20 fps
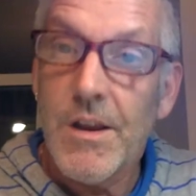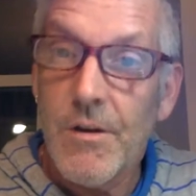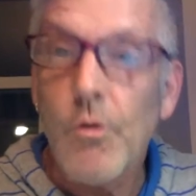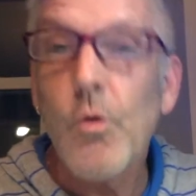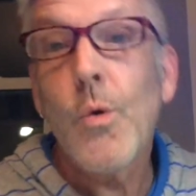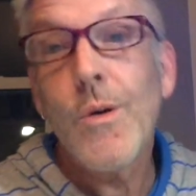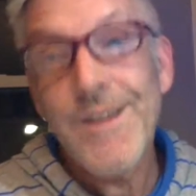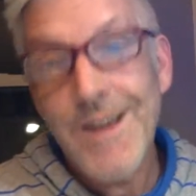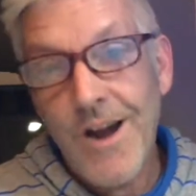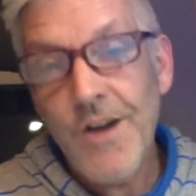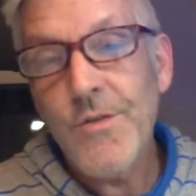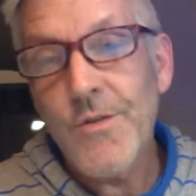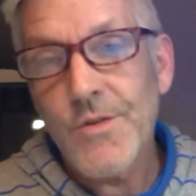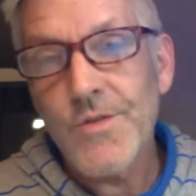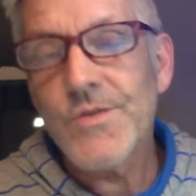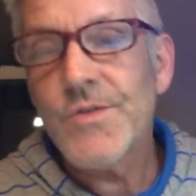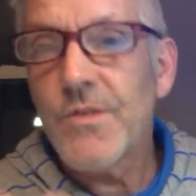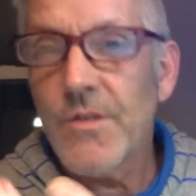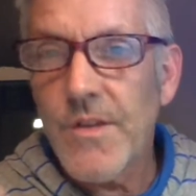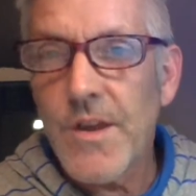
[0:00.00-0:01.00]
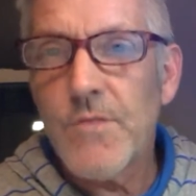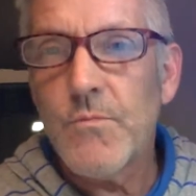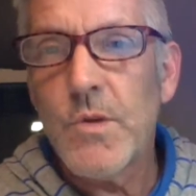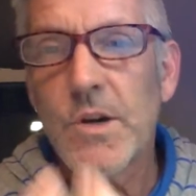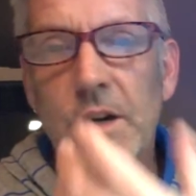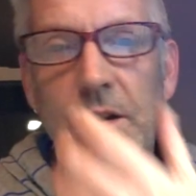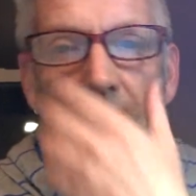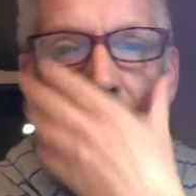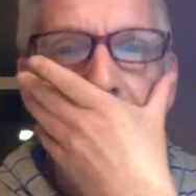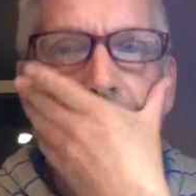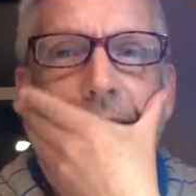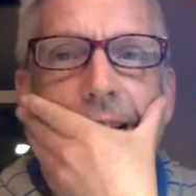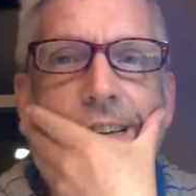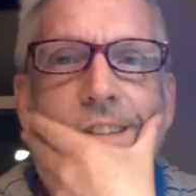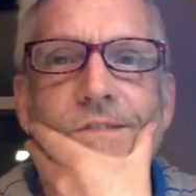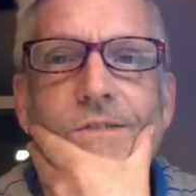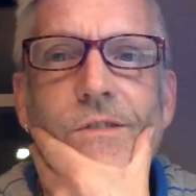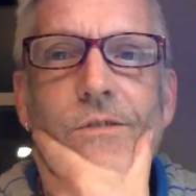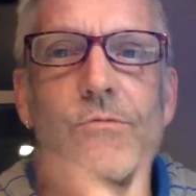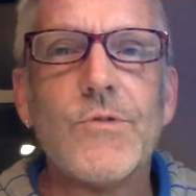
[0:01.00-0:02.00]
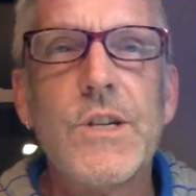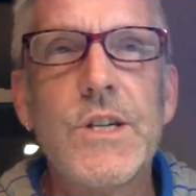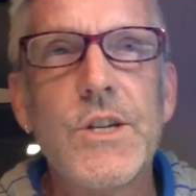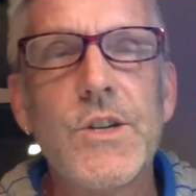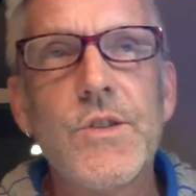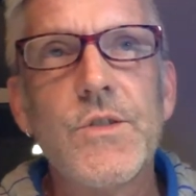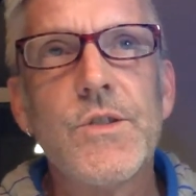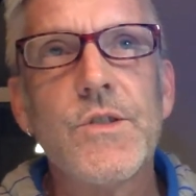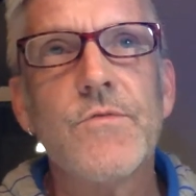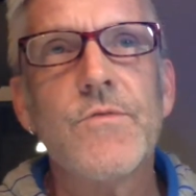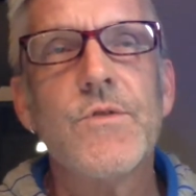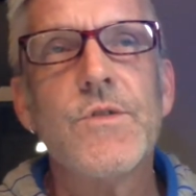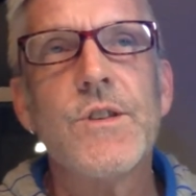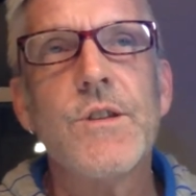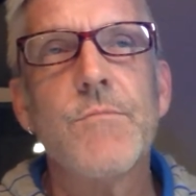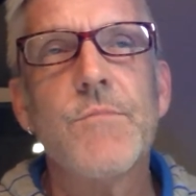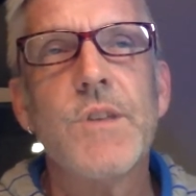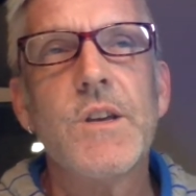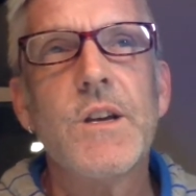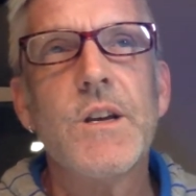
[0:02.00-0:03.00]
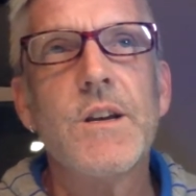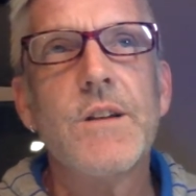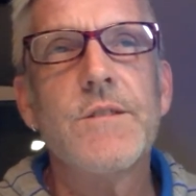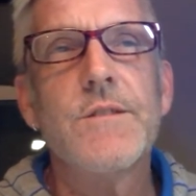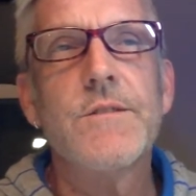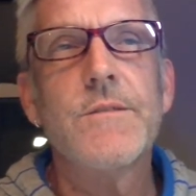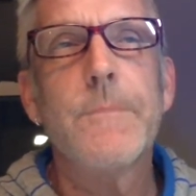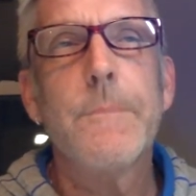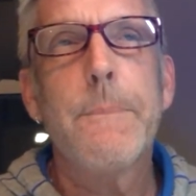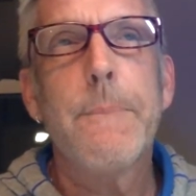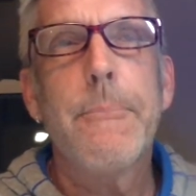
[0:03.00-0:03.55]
or others, they'd want to look at it if you want to use it for something else.